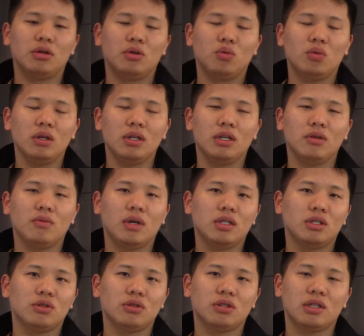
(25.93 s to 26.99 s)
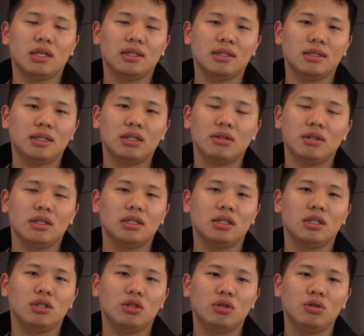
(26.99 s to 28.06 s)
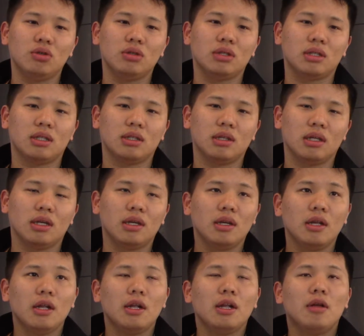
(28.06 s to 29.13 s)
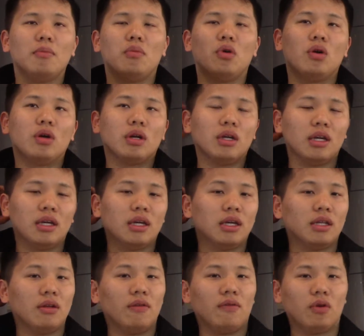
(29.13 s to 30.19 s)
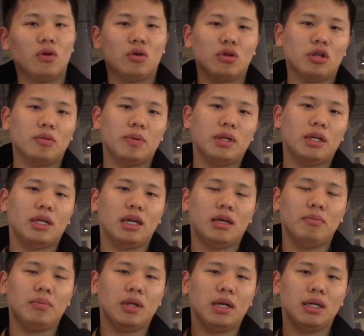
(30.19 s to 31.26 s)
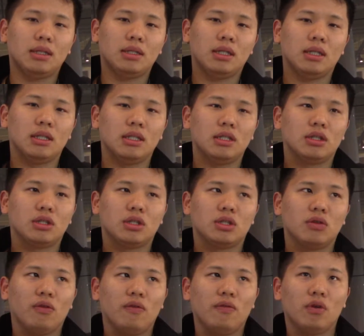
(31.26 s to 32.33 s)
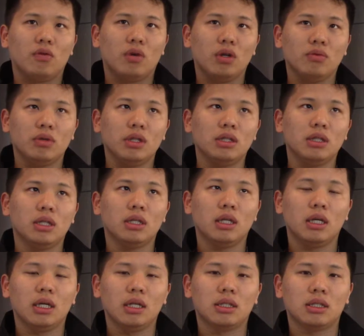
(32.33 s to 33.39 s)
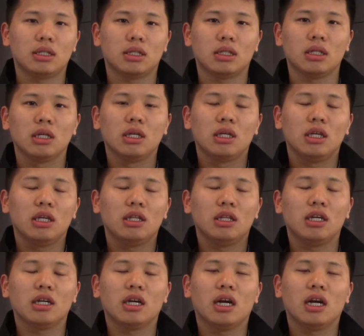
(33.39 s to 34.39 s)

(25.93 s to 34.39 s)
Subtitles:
one thing why stainless steel isn't used more for orthopedic implants is, for one reason, it's the